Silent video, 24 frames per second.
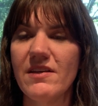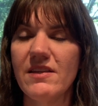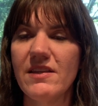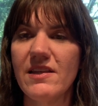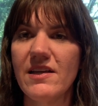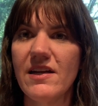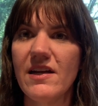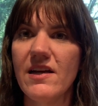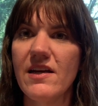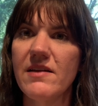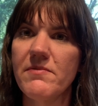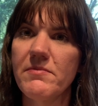
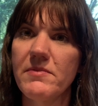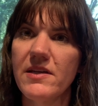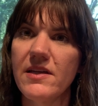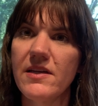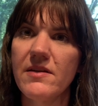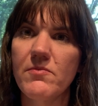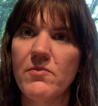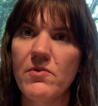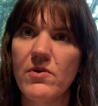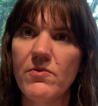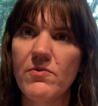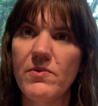then I am
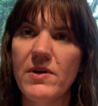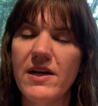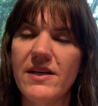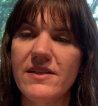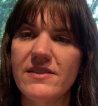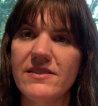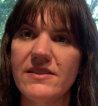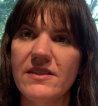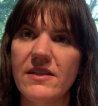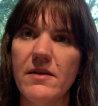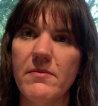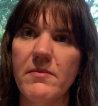getting more
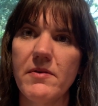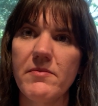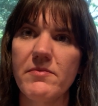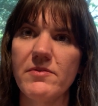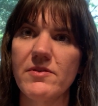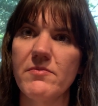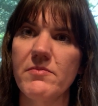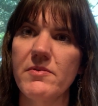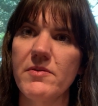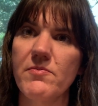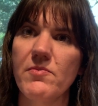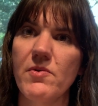rest and I'm
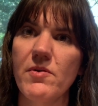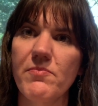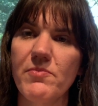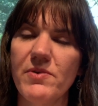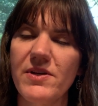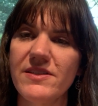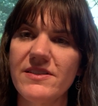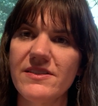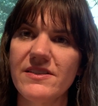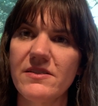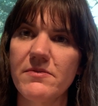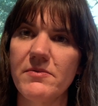able to be more
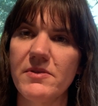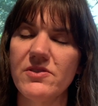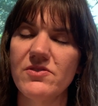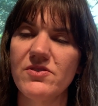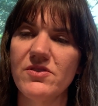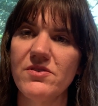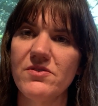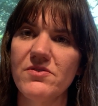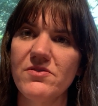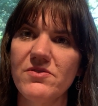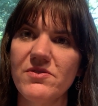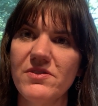present to my
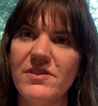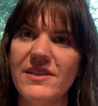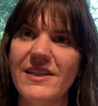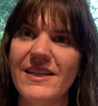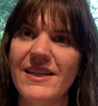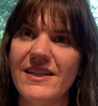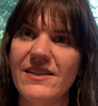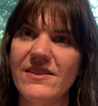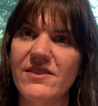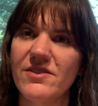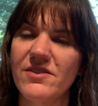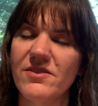children
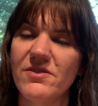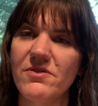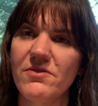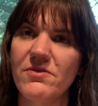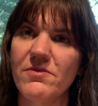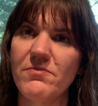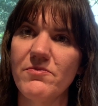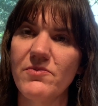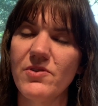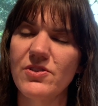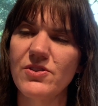and to